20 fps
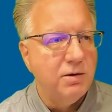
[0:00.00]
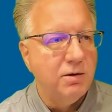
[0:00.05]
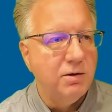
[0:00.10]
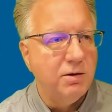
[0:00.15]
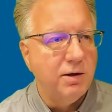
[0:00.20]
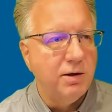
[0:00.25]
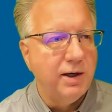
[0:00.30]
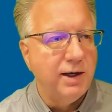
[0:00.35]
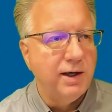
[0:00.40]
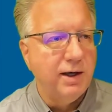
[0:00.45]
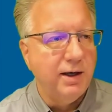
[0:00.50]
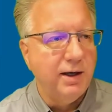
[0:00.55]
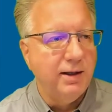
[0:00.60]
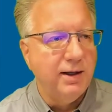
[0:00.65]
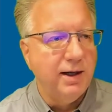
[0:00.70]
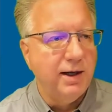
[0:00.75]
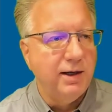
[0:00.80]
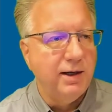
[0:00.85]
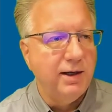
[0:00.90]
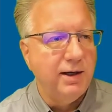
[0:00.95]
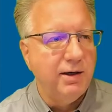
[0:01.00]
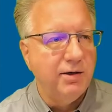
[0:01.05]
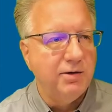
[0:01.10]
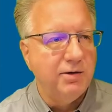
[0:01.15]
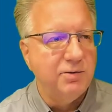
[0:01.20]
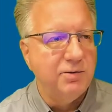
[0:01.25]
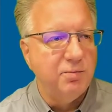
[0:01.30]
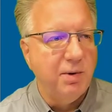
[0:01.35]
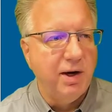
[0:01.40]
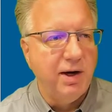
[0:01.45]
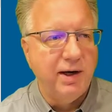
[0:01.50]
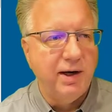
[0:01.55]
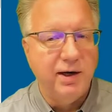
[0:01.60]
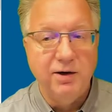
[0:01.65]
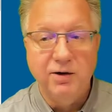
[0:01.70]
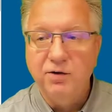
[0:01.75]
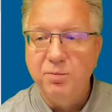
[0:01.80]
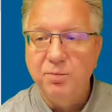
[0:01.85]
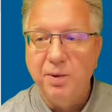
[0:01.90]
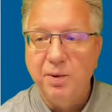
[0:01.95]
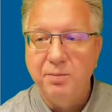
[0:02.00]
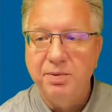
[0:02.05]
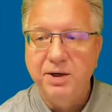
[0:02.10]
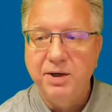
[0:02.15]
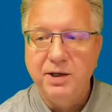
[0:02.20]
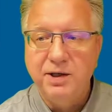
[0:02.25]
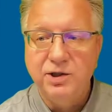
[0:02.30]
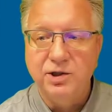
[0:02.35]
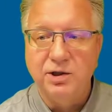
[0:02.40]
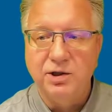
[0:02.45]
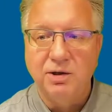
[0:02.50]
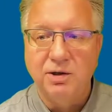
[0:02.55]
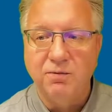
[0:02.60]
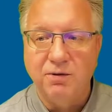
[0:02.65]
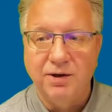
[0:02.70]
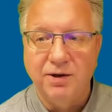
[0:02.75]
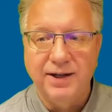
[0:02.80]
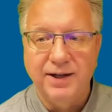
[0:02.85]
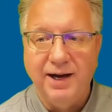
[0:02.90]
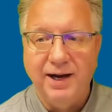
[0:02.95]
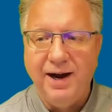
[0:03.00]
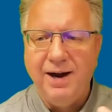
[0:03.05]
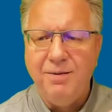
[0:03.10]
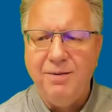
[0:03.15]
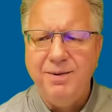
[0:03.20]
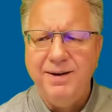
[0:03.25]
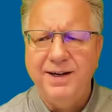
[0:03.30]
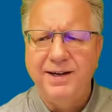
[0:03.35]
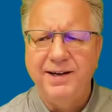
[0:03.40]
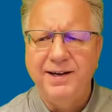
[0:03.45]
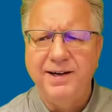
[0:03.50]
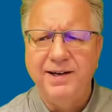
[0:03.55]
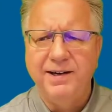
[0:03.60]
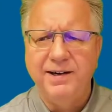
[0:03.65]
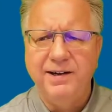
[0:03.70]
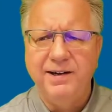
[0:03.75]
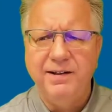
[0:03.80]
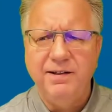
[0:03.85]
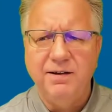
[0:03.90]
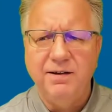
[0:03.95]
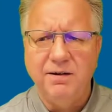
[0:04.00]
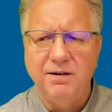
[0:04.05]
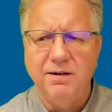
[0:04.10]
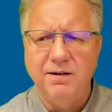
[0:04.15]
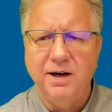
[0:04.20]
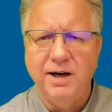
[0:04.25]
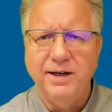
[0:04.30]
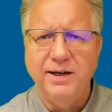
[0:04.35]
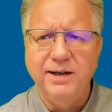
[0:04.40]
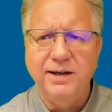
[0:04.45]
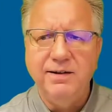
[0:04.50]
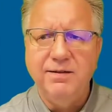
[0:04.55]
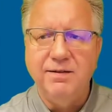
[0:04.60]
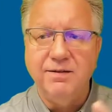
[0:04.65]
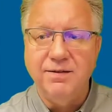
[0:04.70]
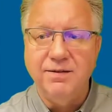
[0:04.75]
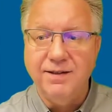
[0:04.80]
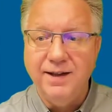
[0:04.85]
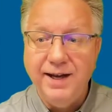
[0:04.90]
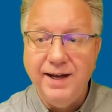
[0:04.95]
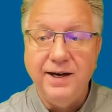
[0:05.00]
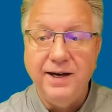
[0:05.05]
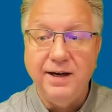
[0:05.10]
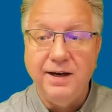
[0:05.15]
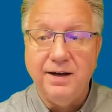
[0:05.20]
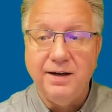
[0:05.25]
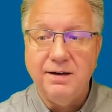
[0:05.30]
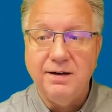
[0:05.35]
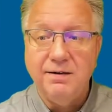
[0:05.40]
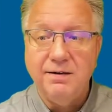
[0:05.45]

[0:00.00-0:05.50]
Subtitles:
All right, and then here's my picture. Well, now how am I going to get it in there? I need the link.